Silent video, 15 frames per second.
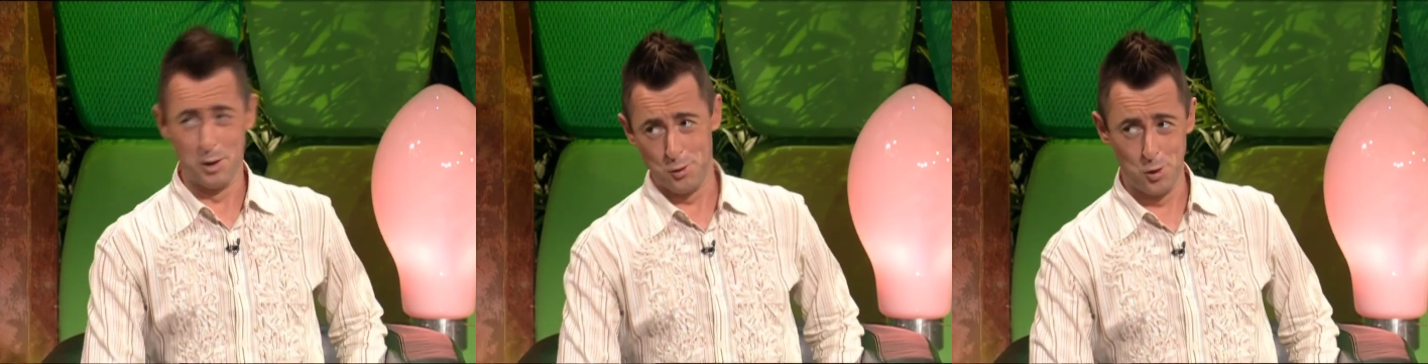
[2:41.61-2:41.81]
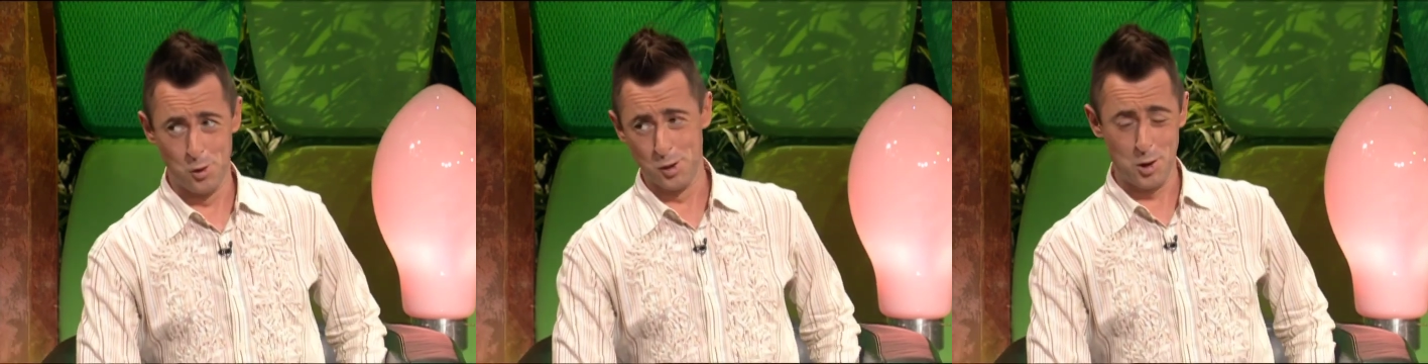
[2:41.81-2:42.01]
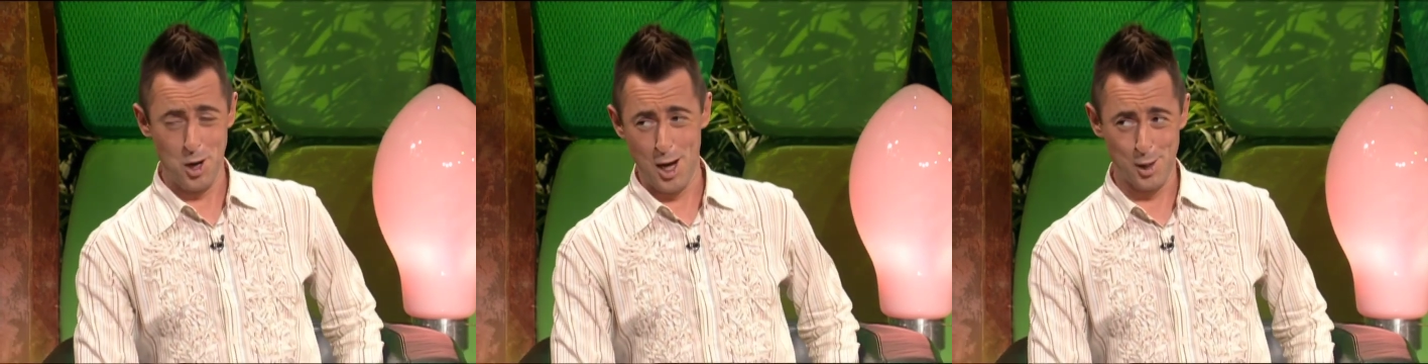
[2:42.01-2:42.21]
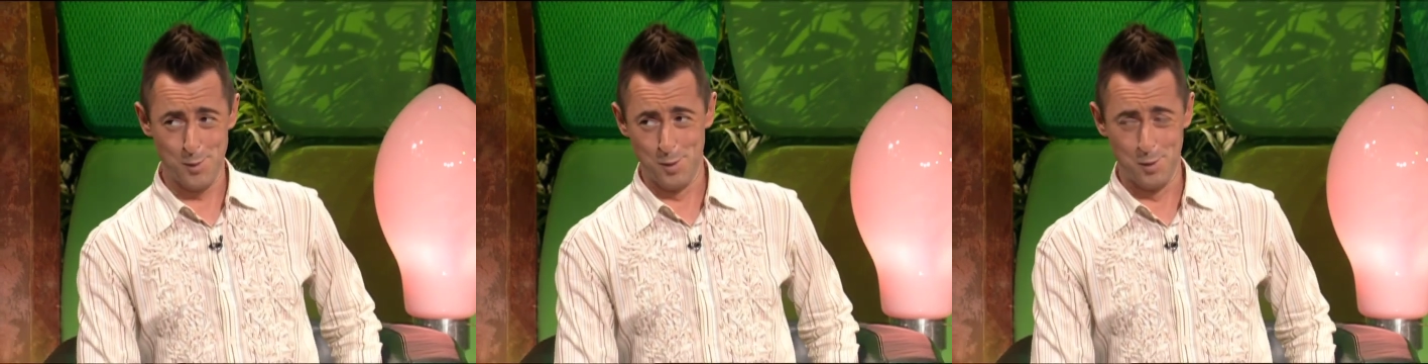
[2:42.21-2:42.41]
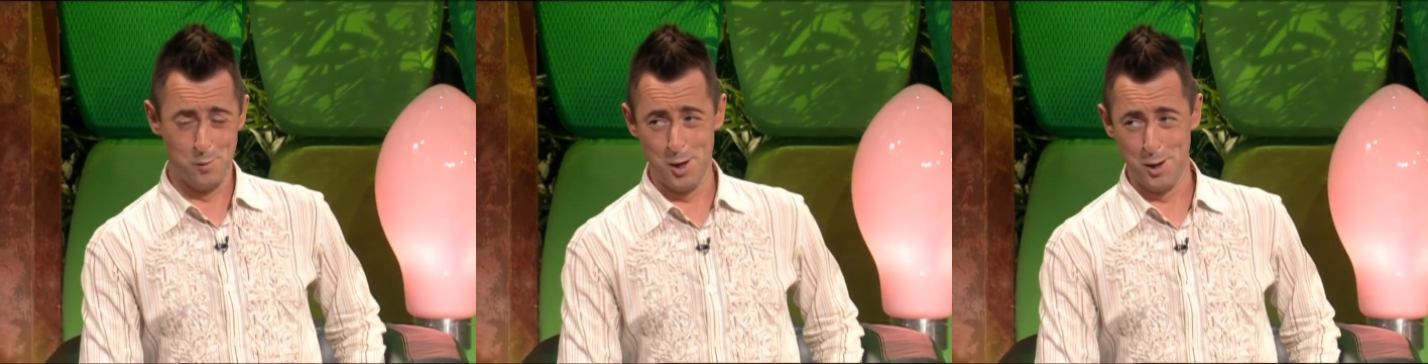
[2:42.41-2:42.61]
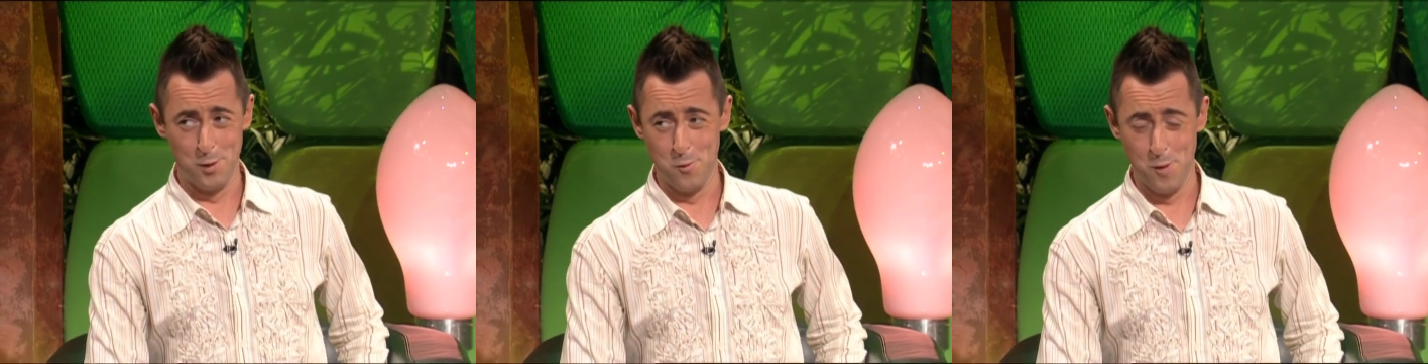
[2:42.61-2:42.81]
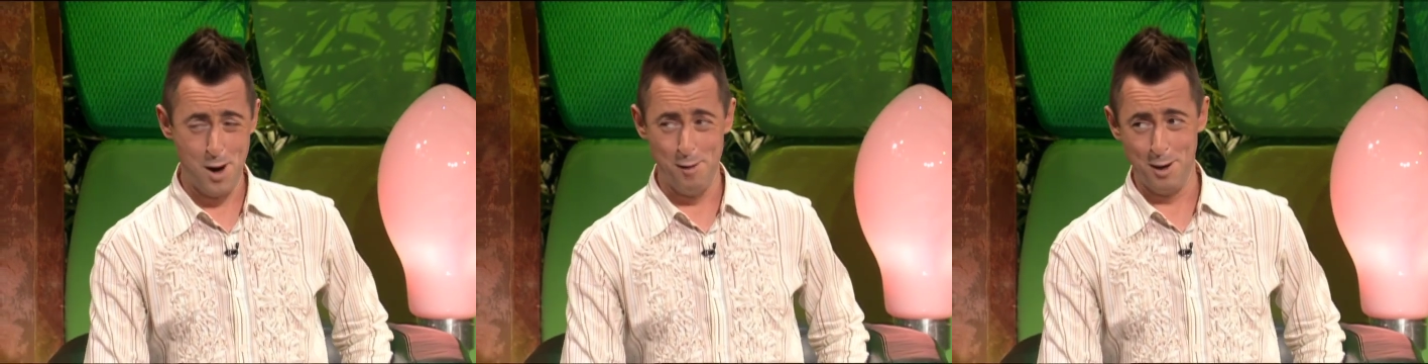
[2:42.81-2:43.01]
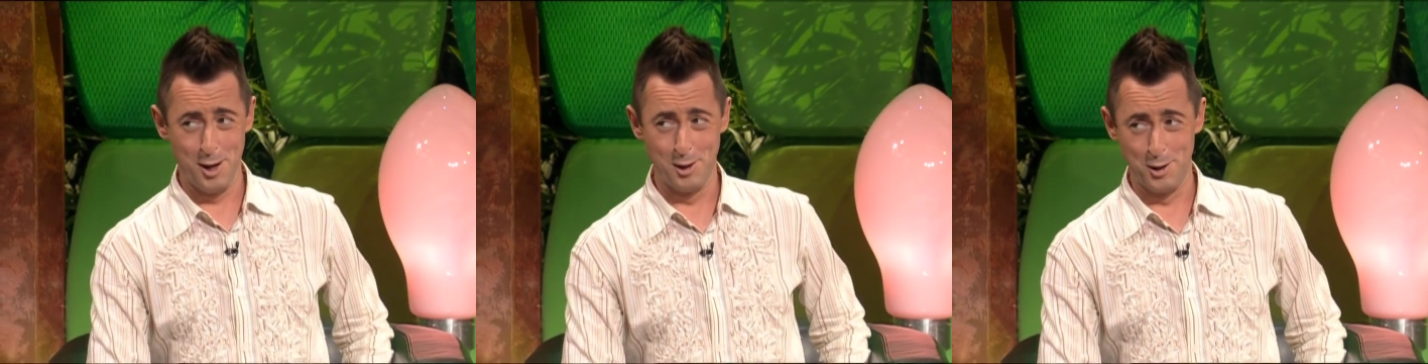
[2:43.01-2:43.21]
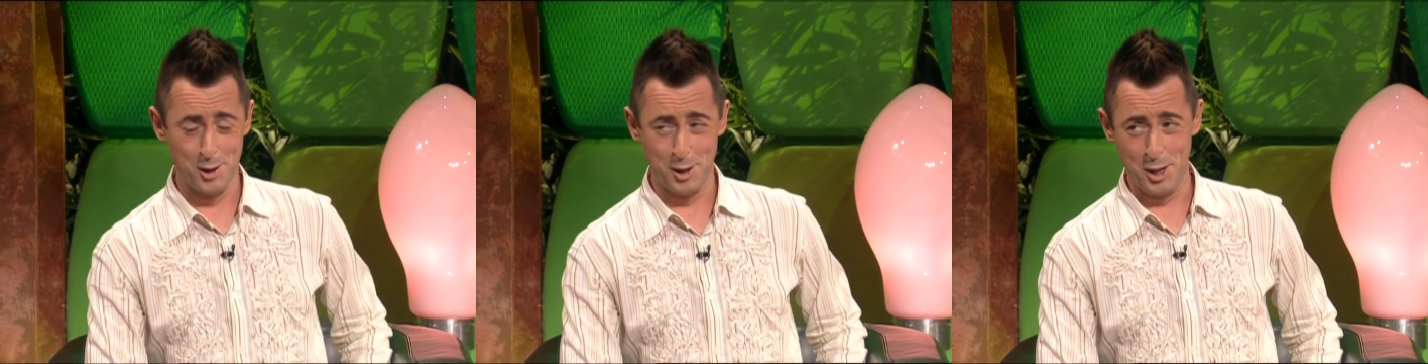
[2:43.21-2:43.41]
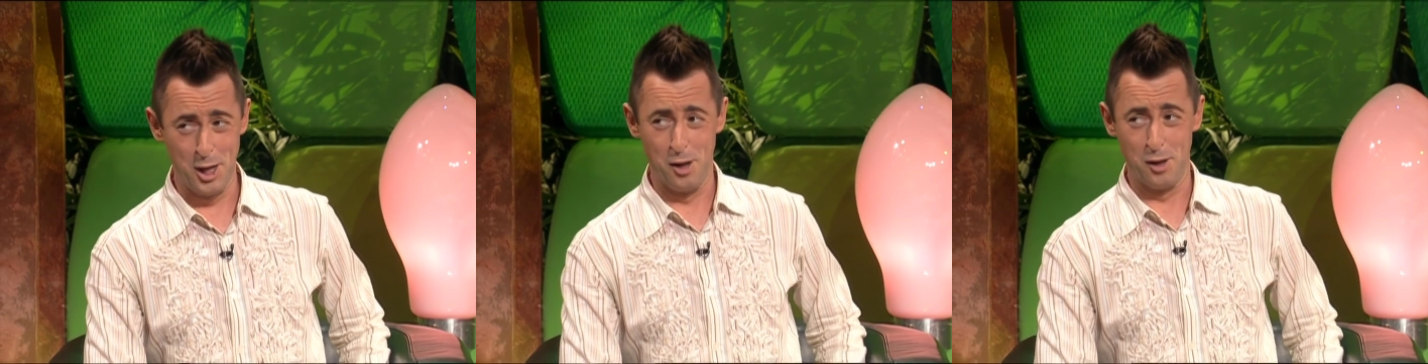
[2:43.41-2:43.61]
true Scotsman? What are you wearing under your
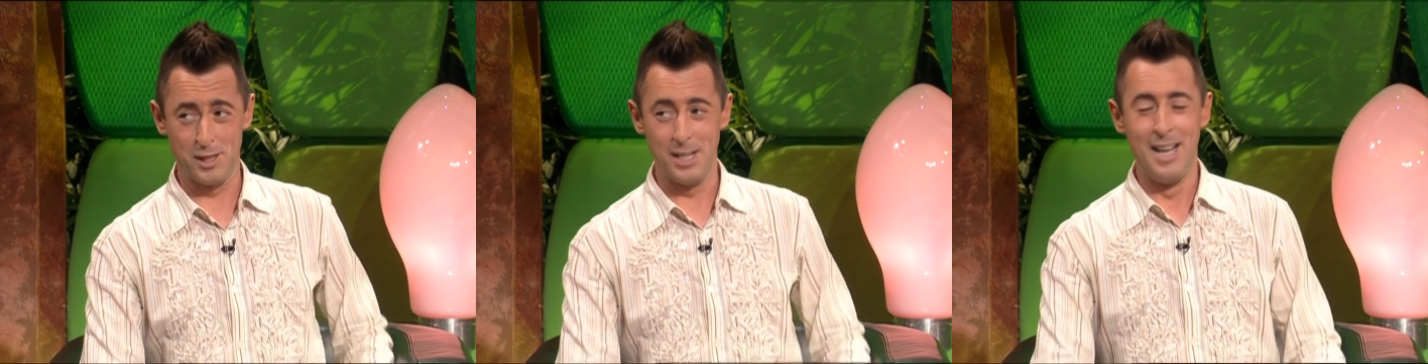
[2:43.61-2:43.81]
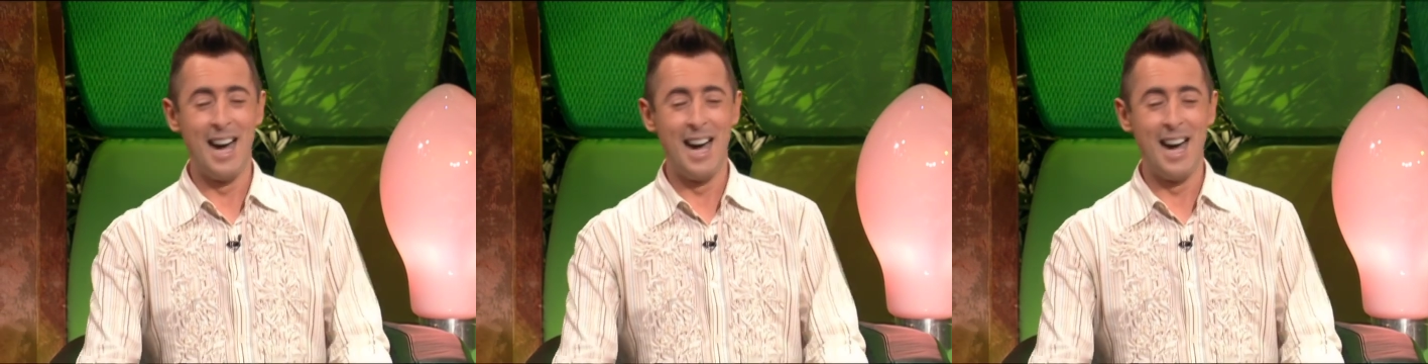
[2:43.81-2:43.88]
kilt?